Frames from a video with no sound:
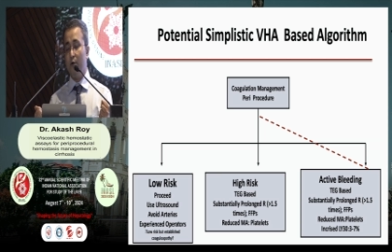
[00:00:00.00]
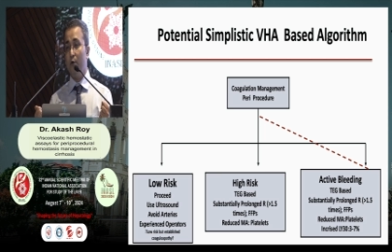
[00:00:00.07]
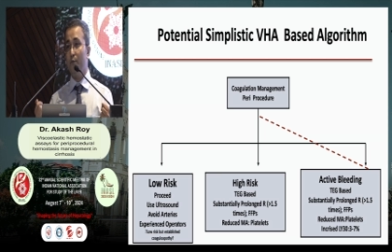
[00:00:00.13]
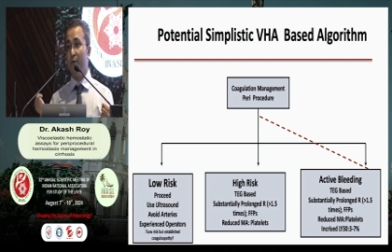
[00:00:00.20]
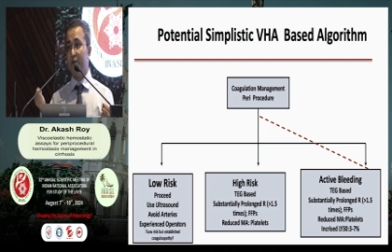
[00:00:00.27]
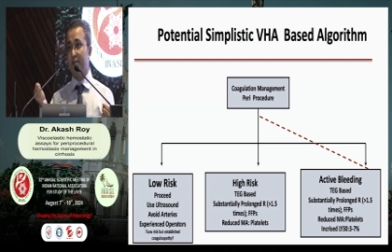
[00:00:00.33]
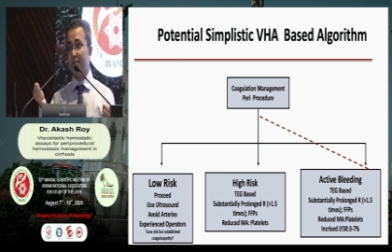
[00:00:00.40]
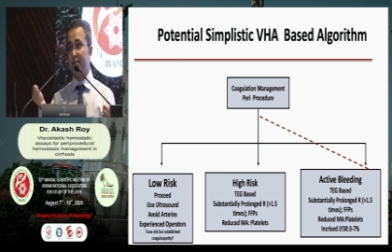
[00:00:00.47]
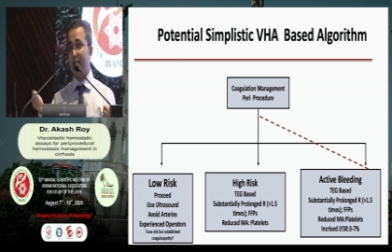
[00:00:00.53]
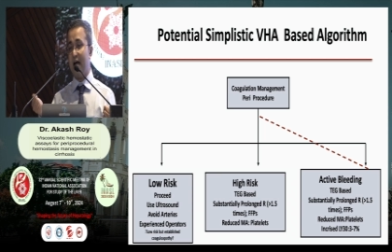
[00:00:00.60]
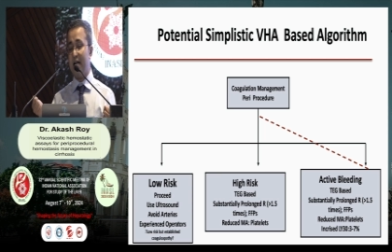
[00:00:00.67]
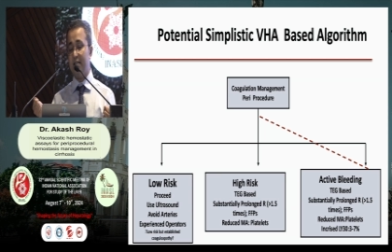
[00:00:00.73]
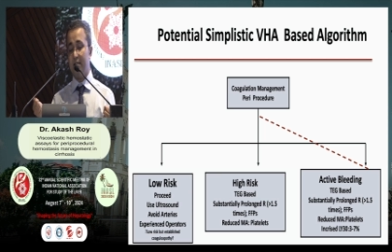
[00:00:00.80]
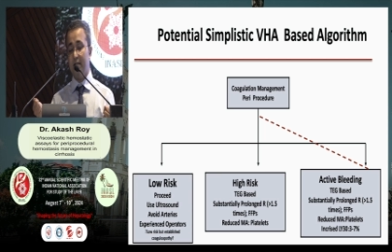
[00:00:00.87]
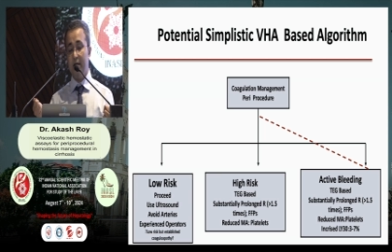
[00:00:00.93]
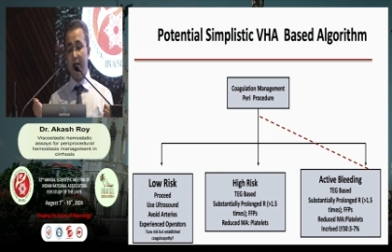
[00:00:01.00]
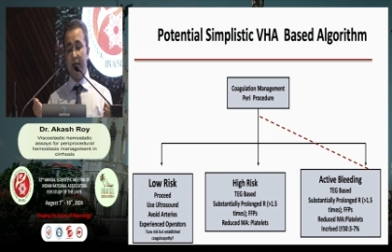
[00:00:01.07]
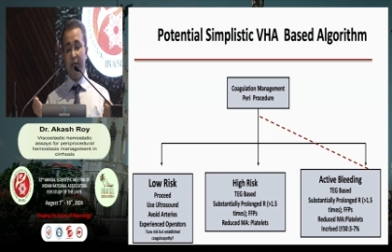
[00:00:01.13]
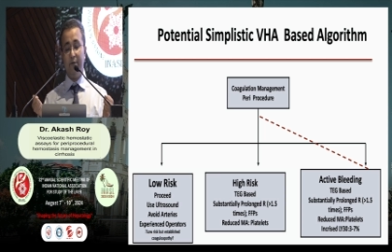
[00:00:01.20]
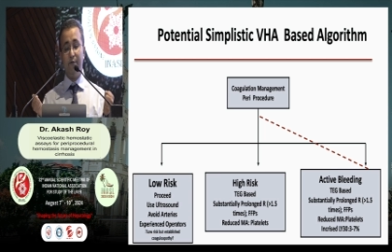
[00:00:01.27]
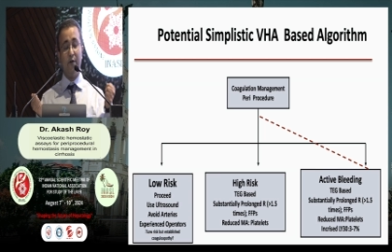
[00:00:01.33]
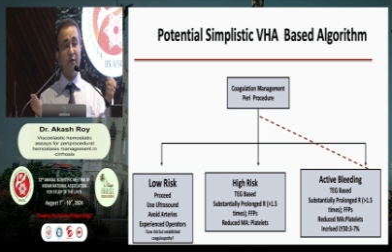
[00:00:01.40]
which is that
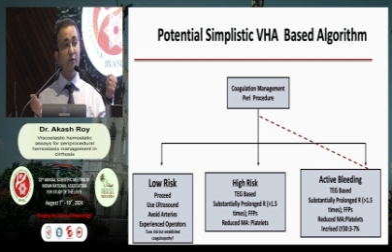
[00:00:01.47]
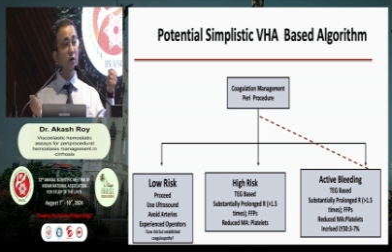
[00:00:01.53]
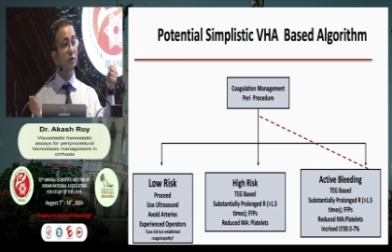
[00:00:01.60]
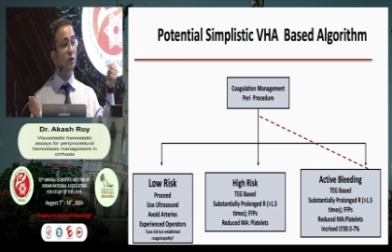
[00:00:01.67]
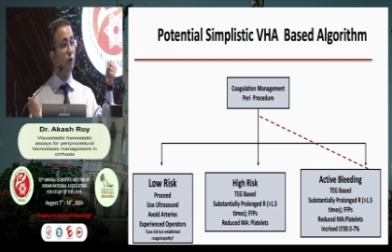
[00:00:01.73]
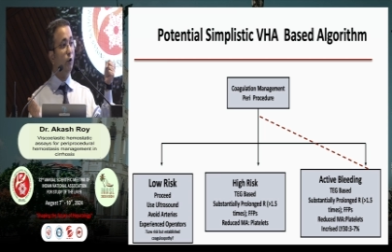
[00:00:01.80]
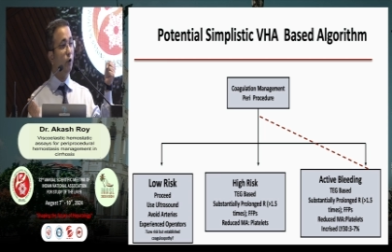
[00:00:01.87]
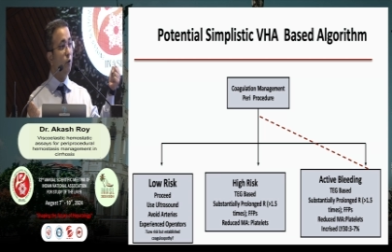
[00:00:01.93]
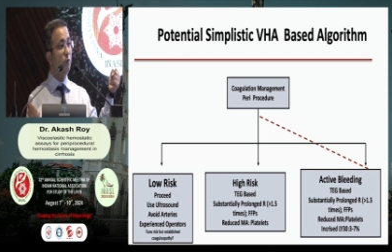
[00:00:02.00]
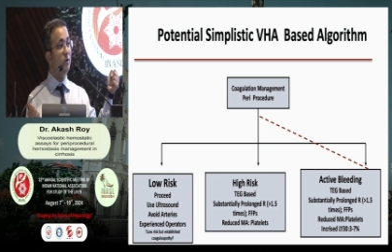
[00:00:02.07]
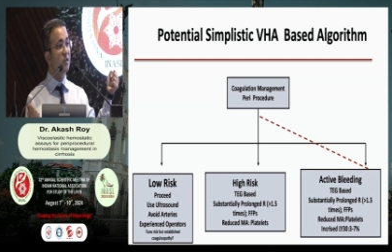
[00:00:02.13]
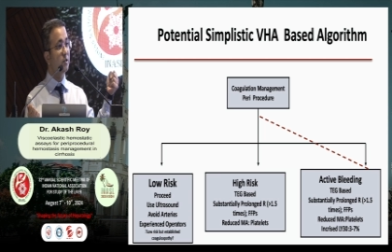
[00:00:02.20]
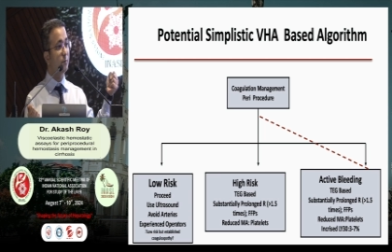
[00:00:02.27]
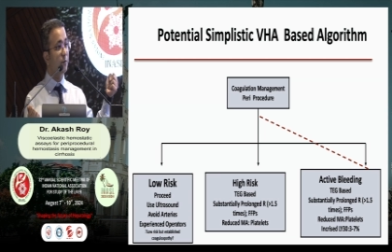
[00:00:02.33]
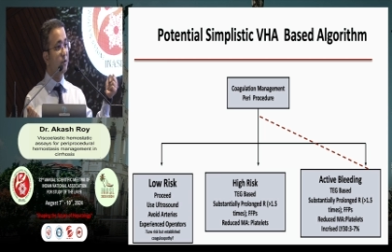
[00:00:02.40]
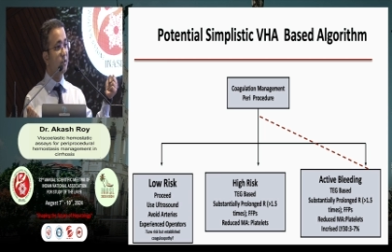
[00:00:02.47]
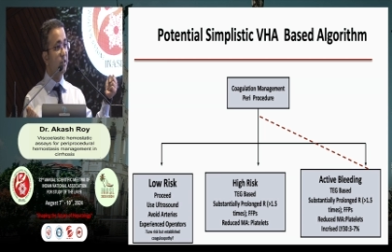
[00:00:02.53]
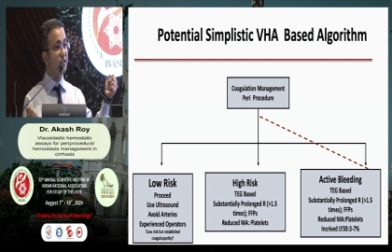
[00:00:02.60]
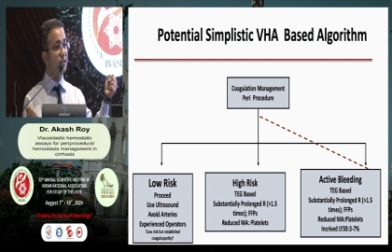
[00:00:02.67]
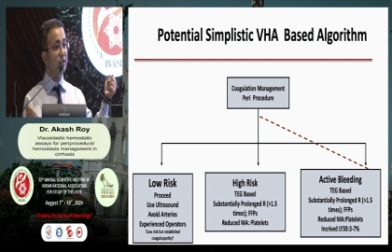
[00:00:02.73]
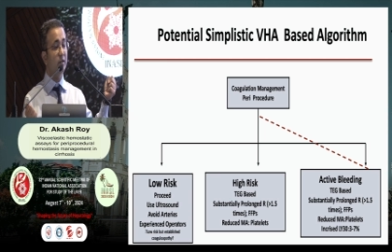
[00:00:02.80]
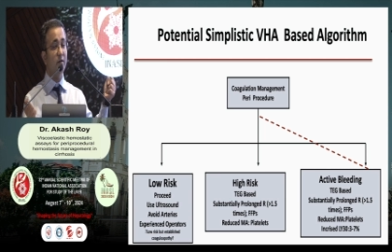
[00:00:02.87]
if you have got a low risk
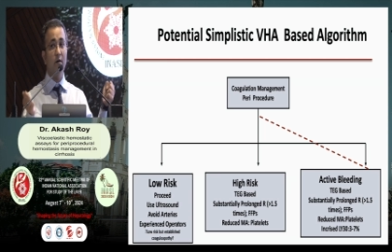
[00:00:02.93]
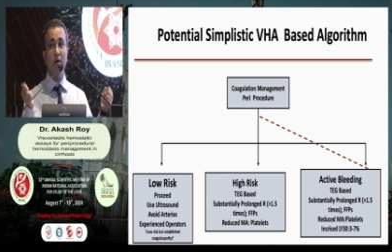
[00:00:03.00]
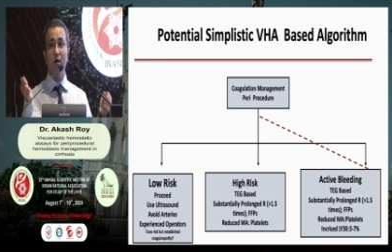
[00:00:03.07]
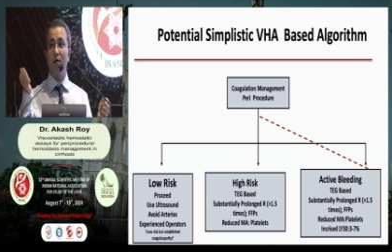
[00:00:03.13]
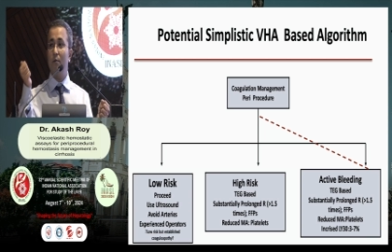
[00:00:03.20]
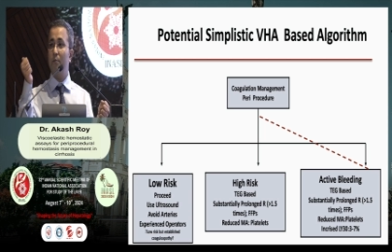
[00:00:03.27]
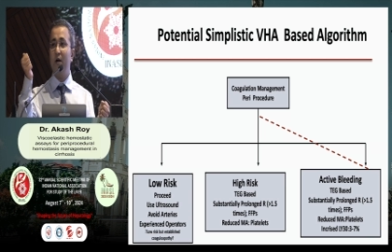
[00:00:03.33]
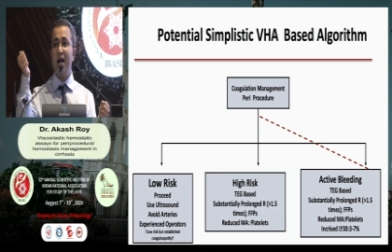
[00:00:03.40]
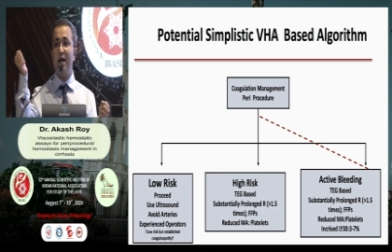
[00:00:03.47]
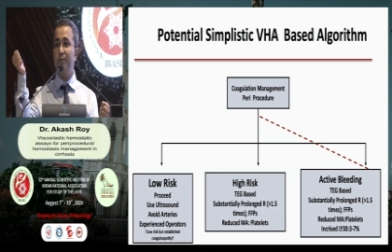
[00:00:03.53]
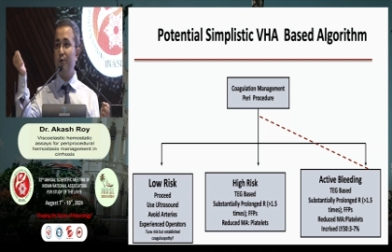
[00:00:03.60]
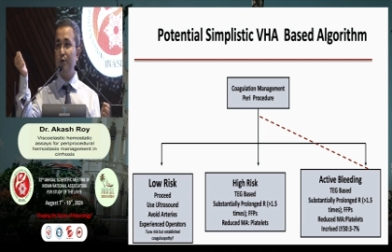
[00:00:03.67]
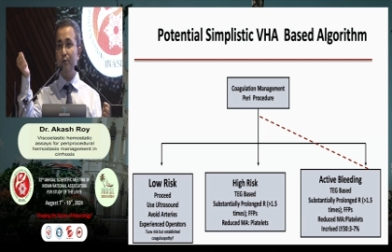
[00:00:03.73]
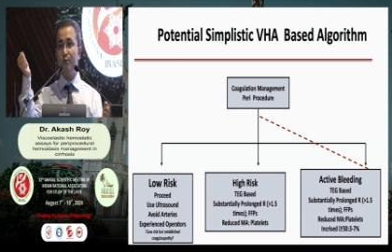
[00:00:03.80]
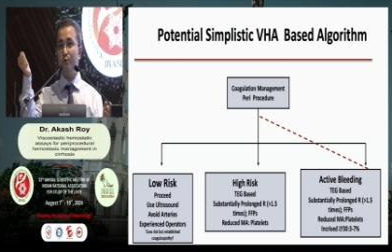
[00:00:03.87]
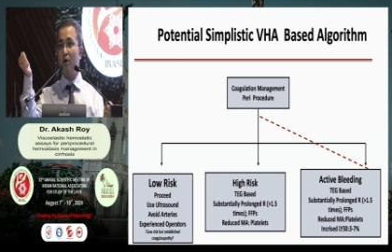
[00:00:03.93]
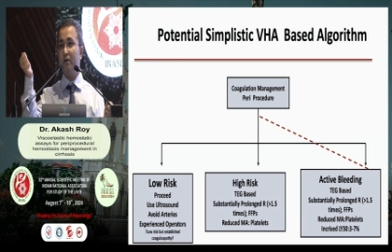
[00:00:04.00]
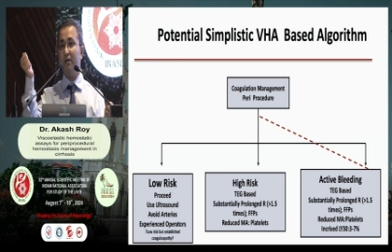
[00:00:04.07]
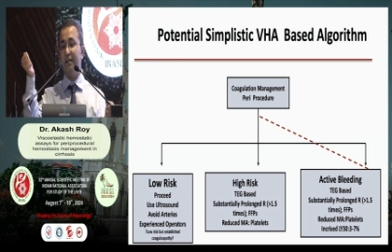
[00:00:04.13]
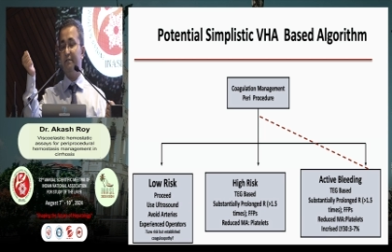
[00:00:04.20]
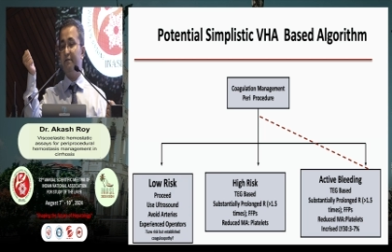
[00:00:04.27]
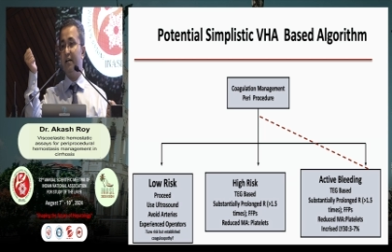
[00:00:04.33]
procedure, perhaps you do
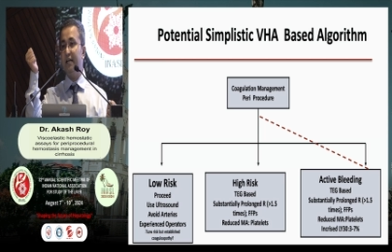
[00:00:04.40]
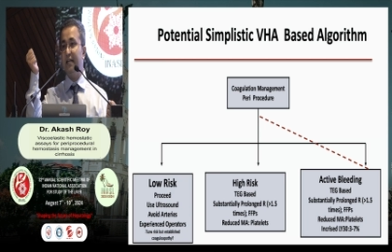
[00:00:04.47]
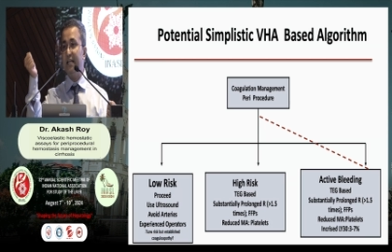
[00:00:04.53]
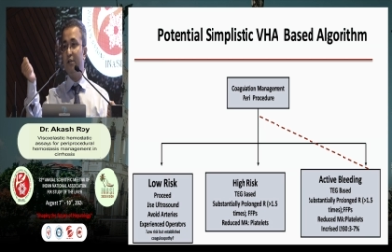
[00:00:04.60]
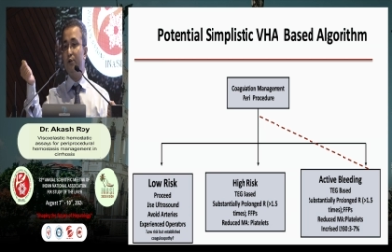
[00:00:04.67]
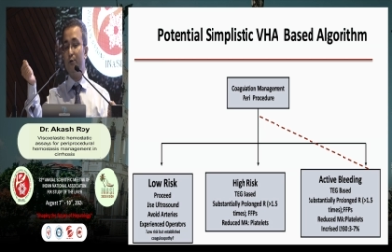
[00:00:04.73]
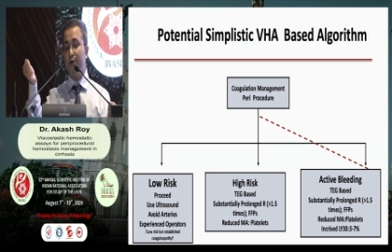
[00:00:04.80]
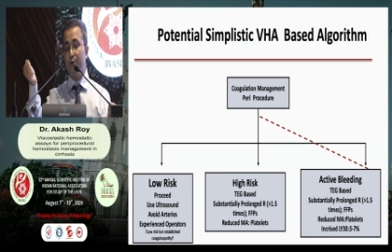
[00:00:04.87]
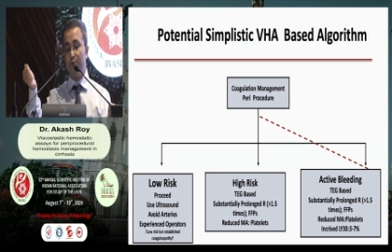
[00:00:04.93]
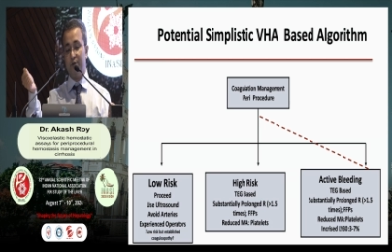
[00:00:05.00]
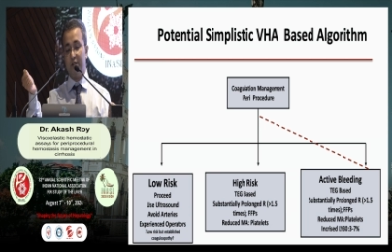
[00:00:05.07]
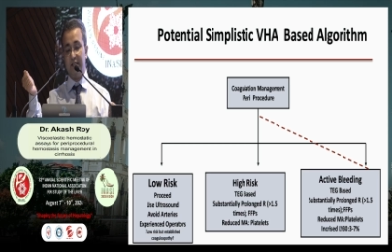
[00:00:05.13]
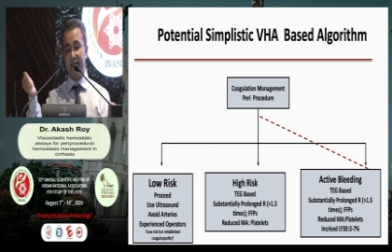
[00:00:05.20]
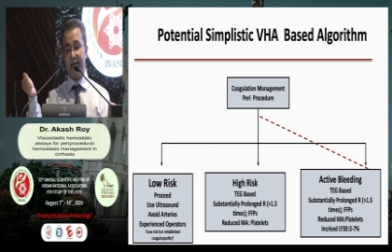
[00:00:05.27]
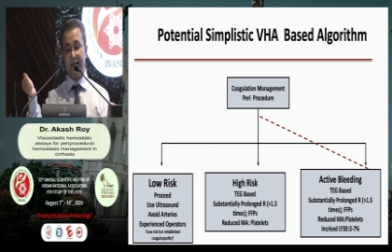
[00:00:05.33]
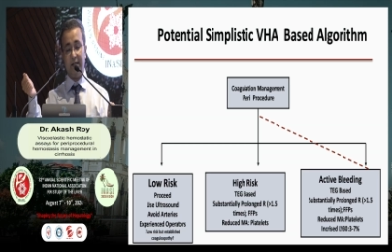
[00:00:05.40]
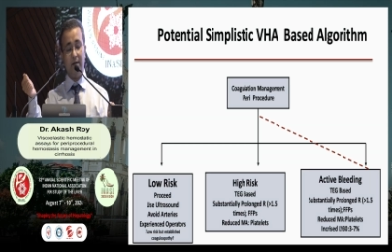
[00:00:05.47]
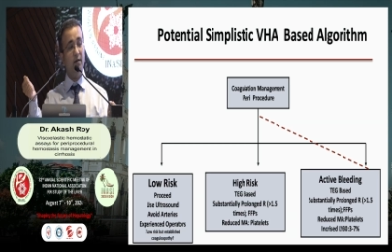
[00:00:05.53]
not even need to use a TEG.